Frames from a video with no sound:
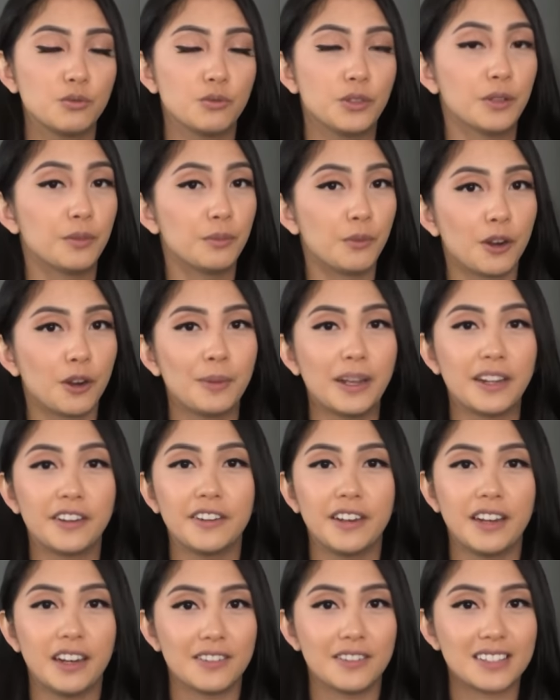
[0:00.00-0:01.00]
with more of my
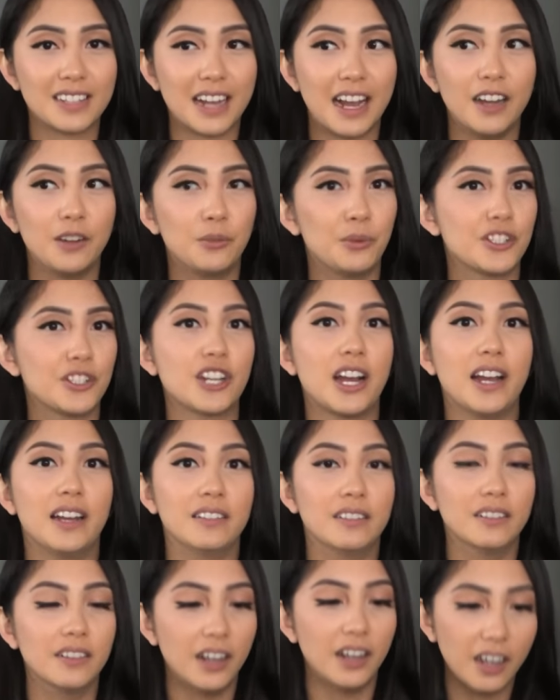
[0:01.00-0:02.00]
creative side, which
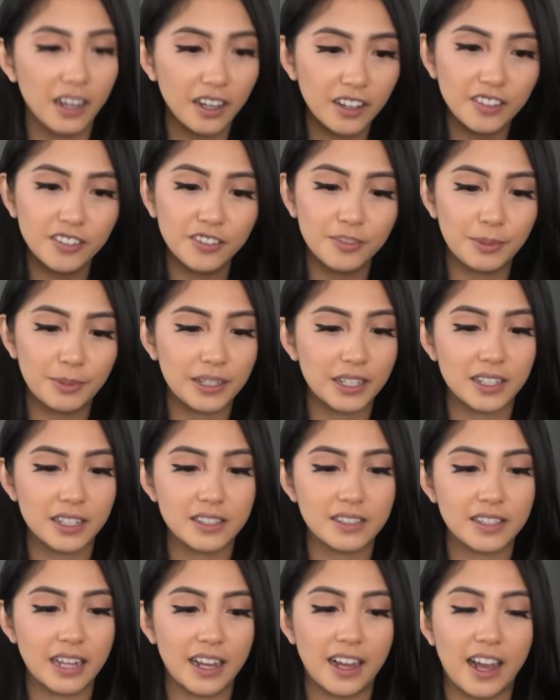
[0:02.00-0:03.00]
I love
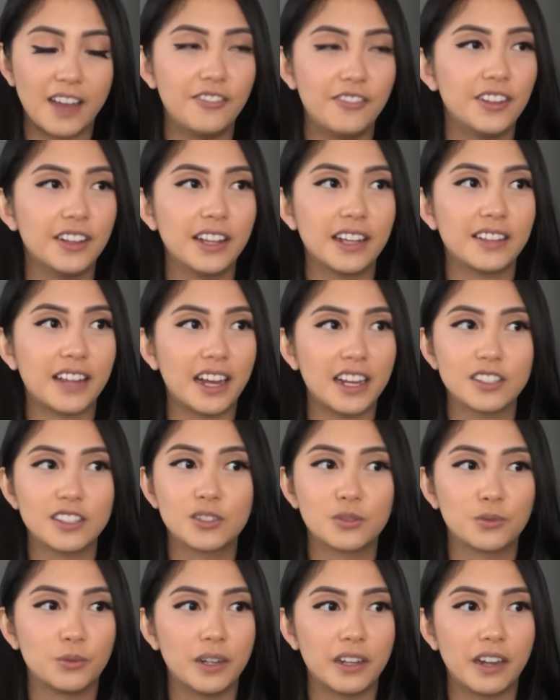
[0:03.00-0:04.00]
because I feel like
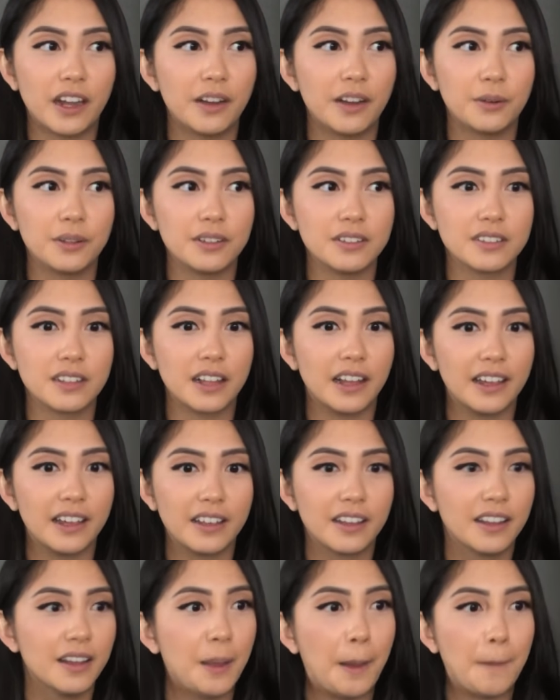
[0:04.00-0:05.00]
that's what I was
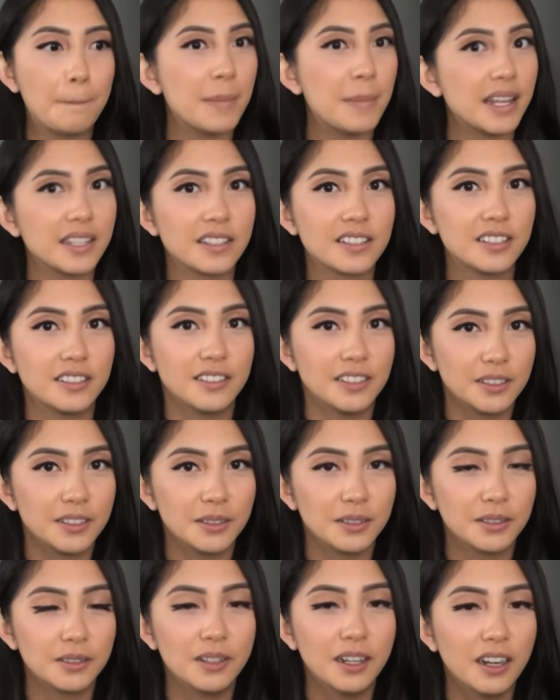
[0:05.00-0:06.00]
like meant to do.
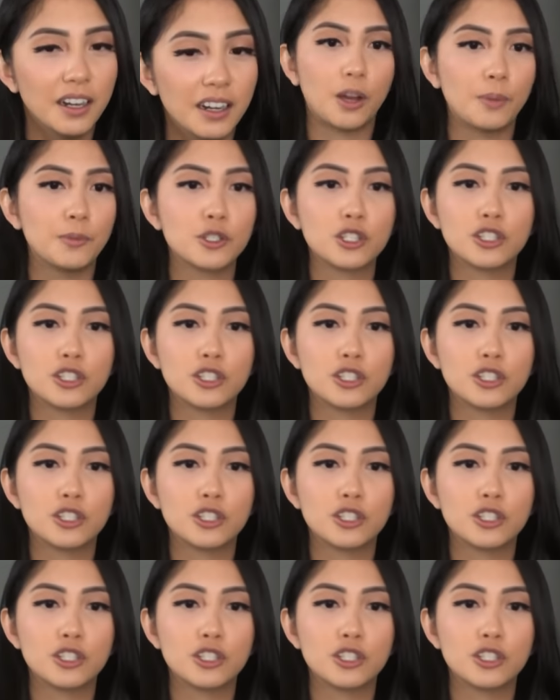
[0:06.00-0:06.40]
You know, I'm